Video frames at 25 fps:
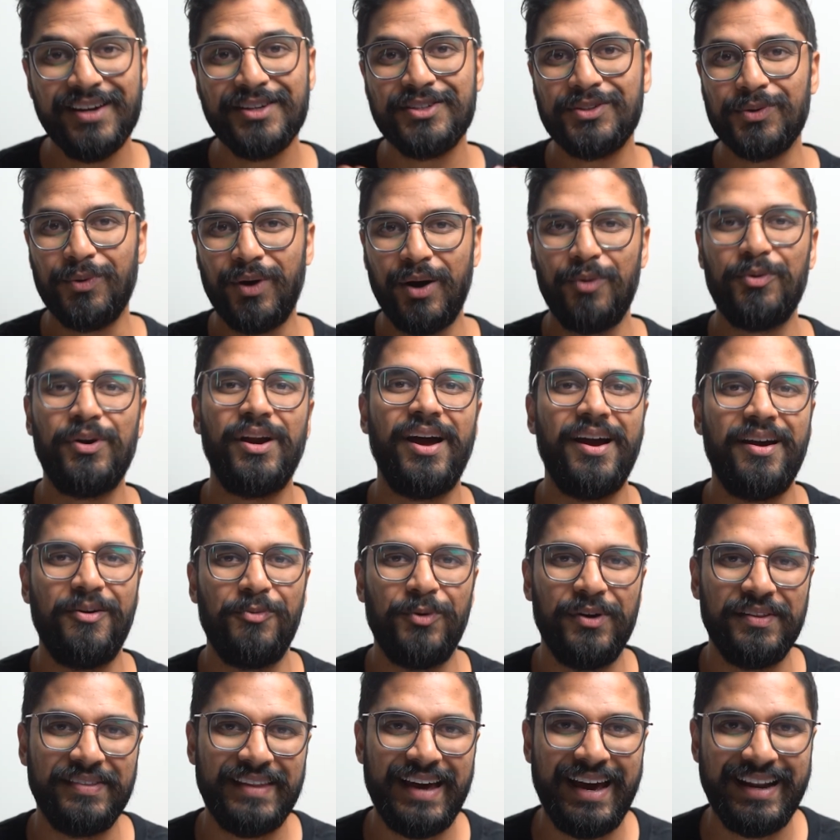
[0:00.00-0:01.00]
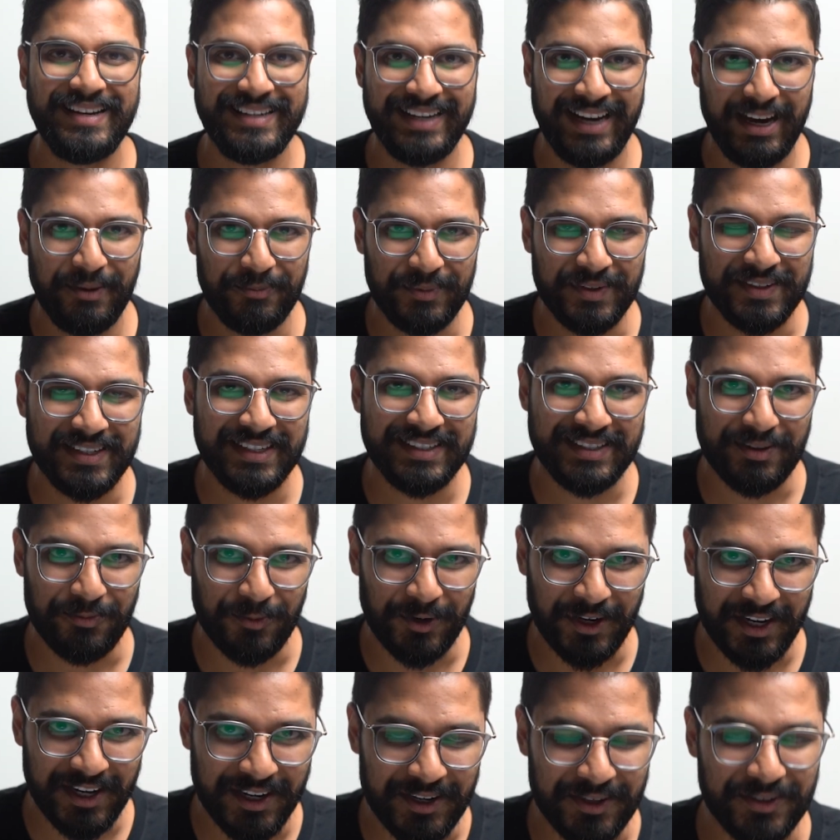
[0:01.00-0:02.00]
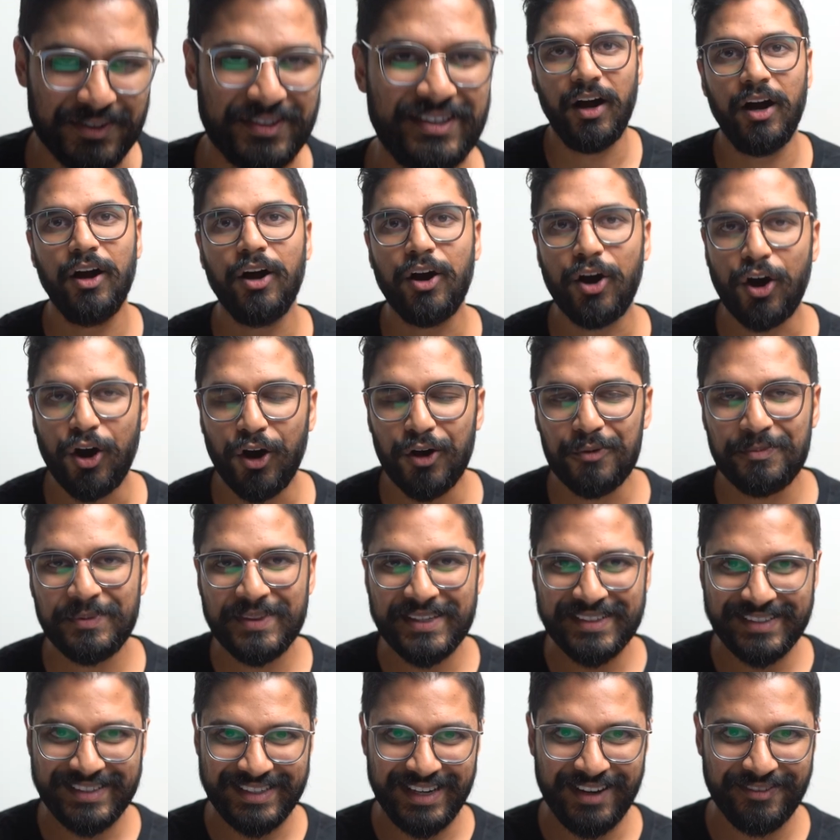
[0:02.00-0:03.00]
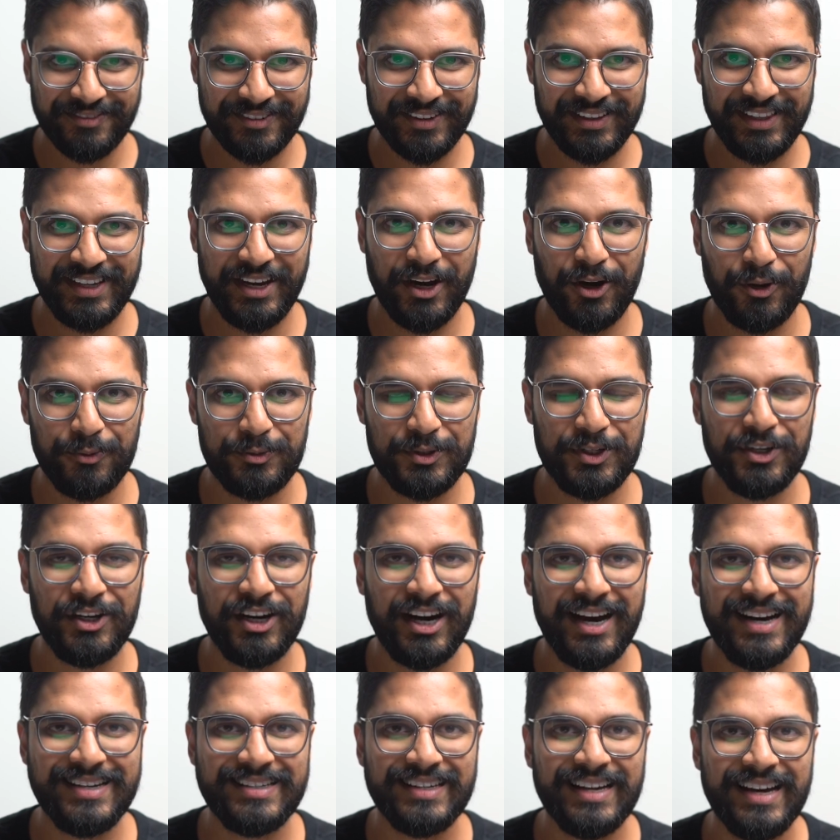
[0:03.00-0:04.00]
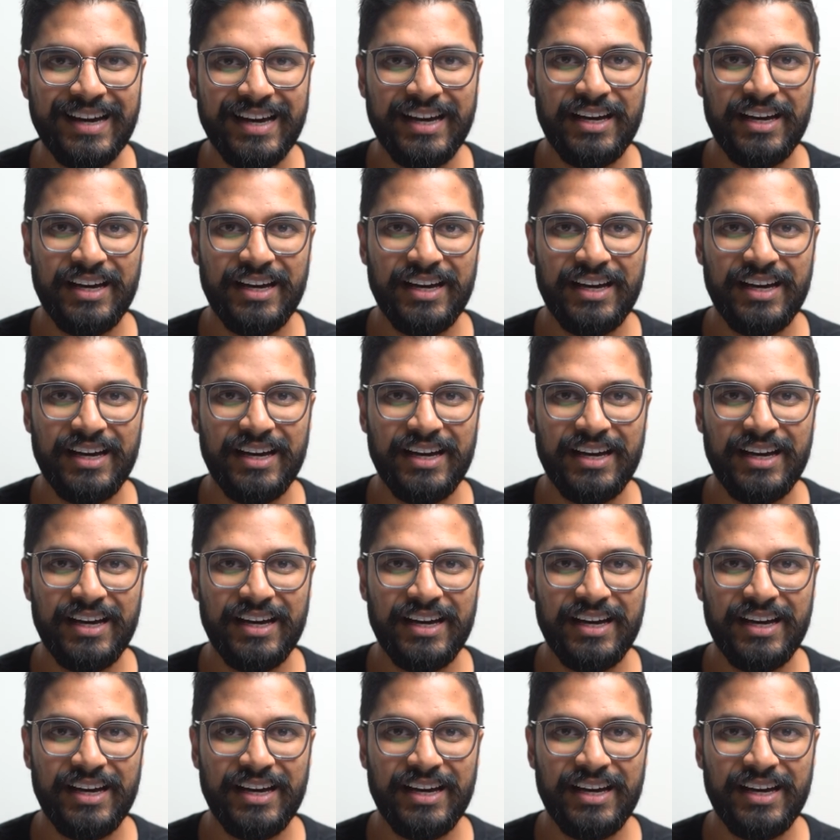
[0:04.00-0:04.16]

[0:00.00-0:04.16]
So why would I want that to happen to someone else? I hope this definitely helps you guys.